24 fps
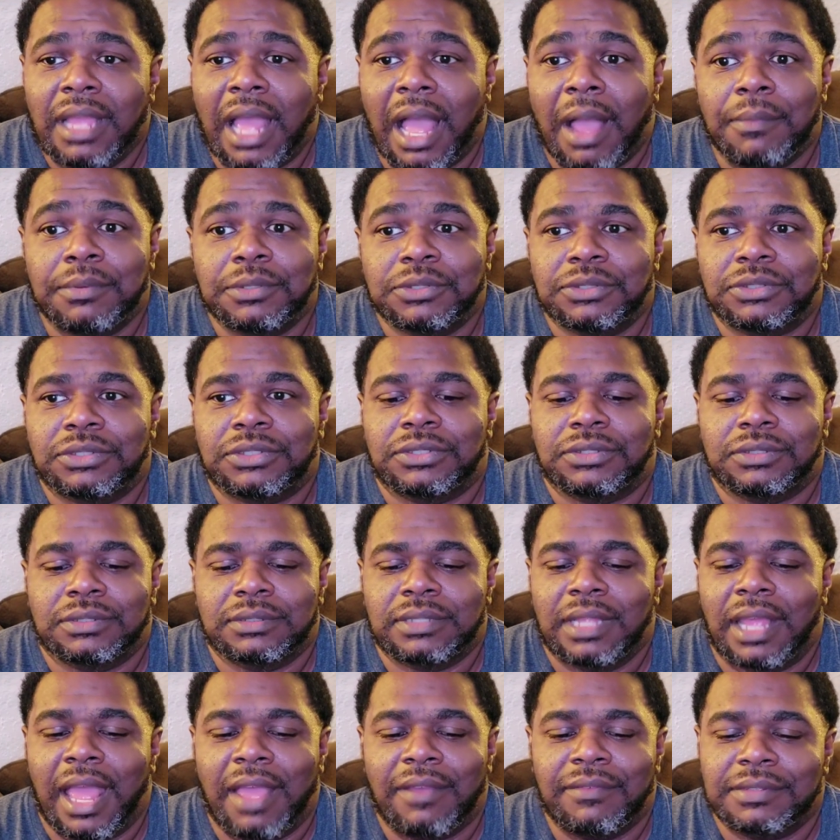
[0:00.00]
I was
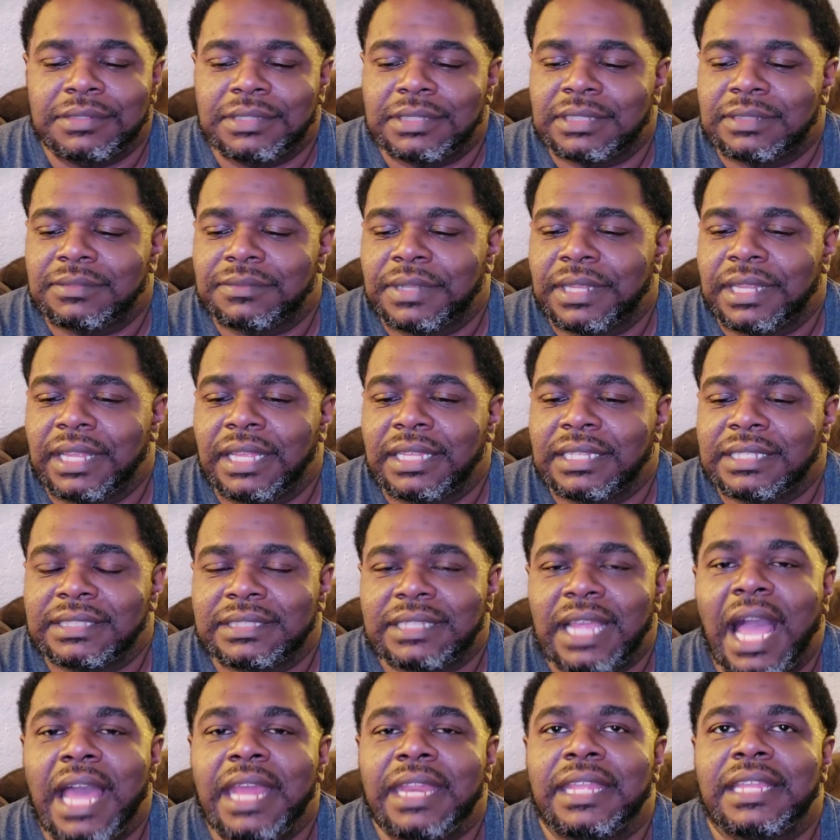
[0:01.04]
having such of an
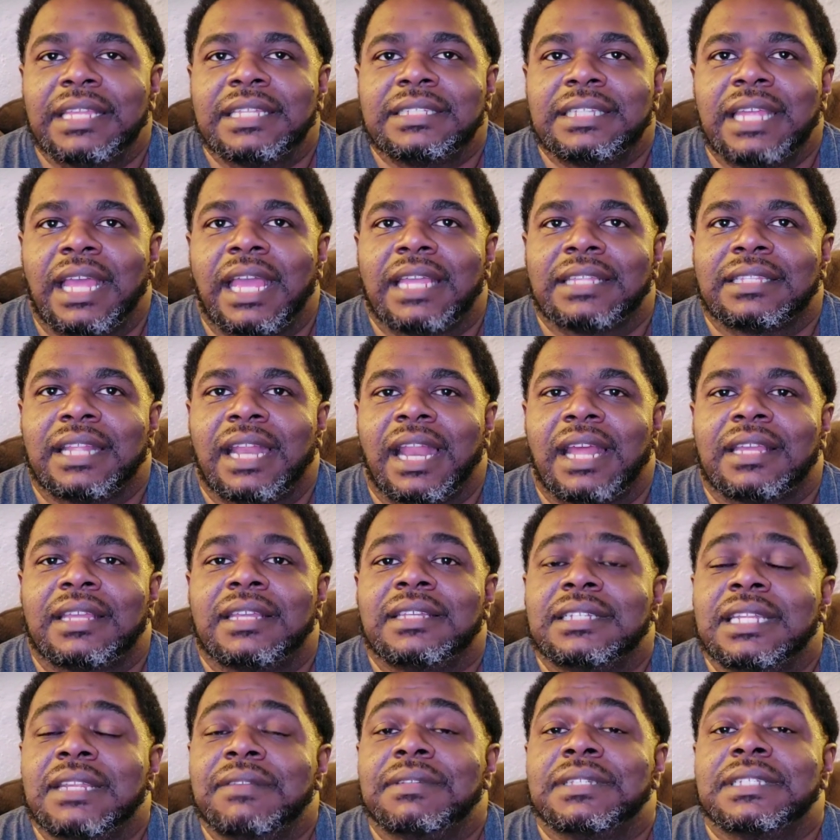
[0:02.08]
anxiety attack that I
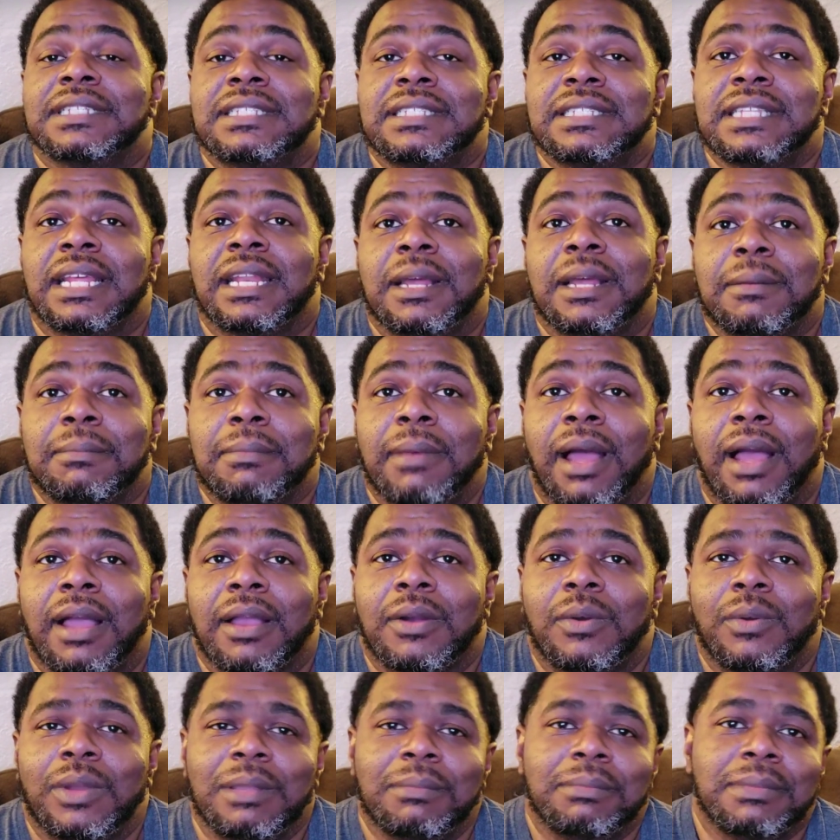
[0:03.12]
couldn't even set up my
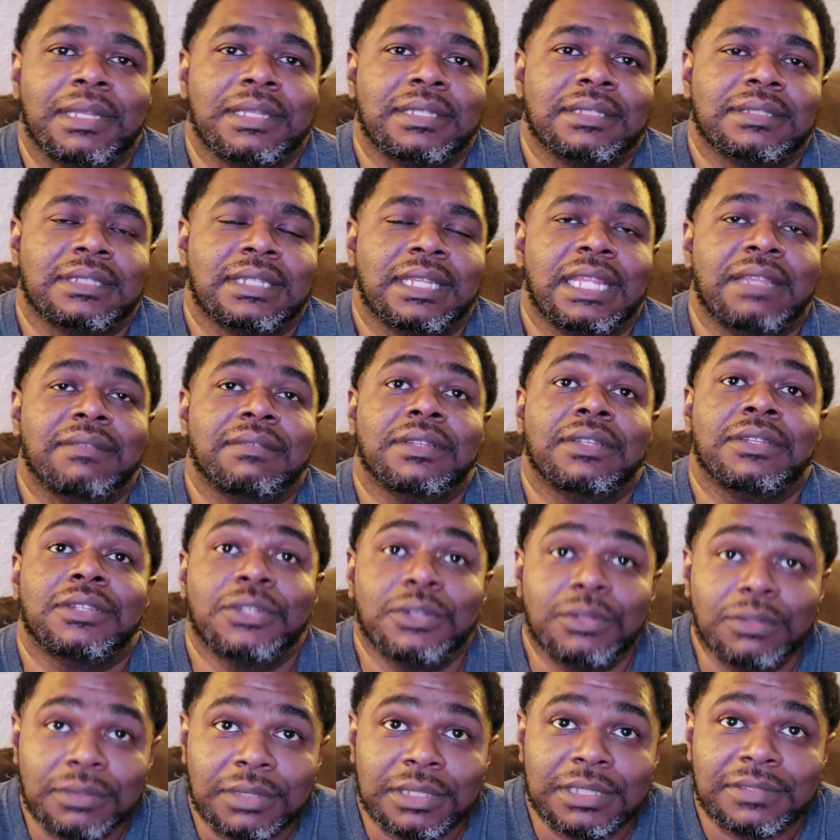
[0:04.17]
equipment to even
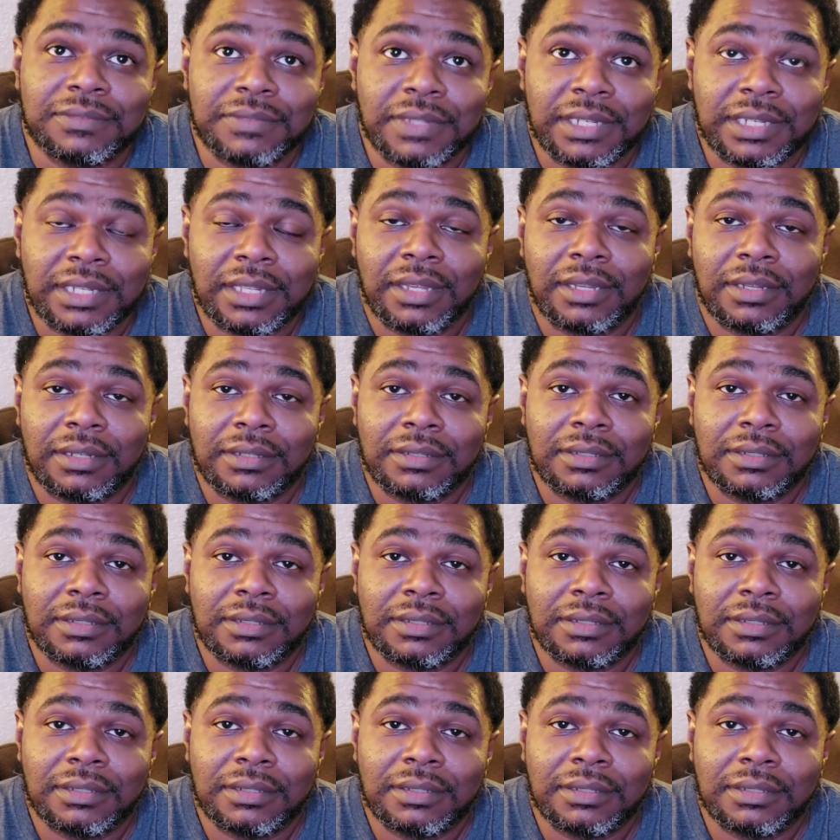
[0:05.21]
do this video.